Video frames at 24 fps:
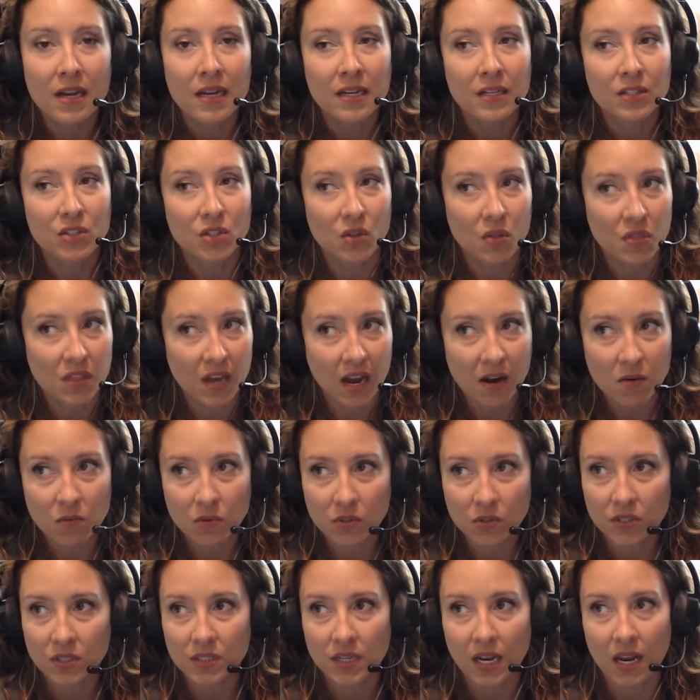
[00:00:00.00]
So that will
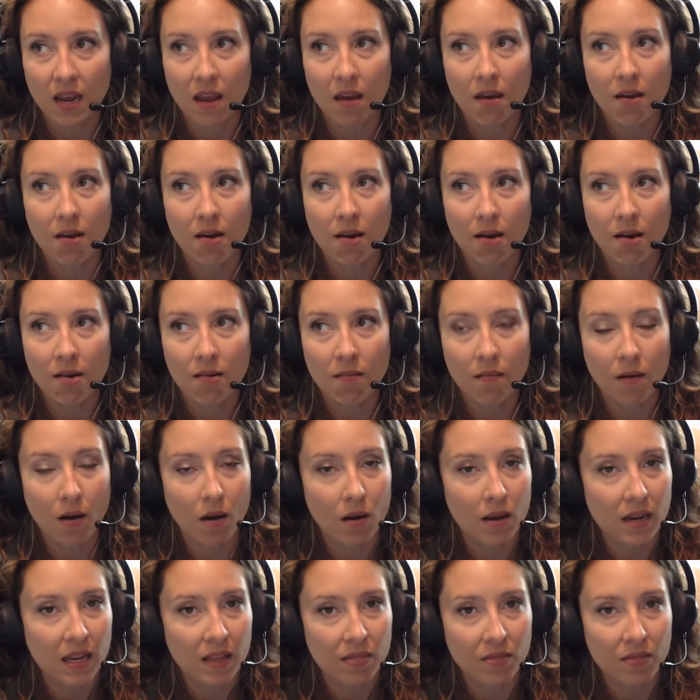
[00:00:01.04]
stay
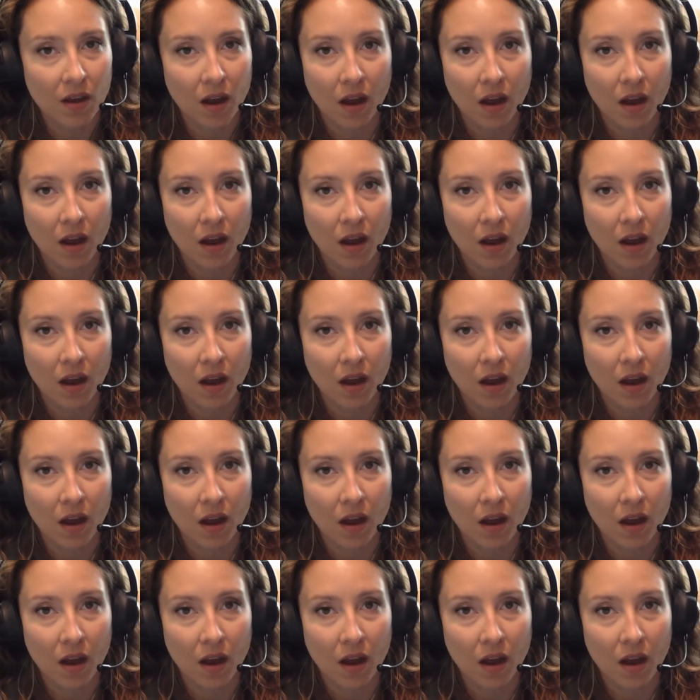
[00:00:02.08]
in.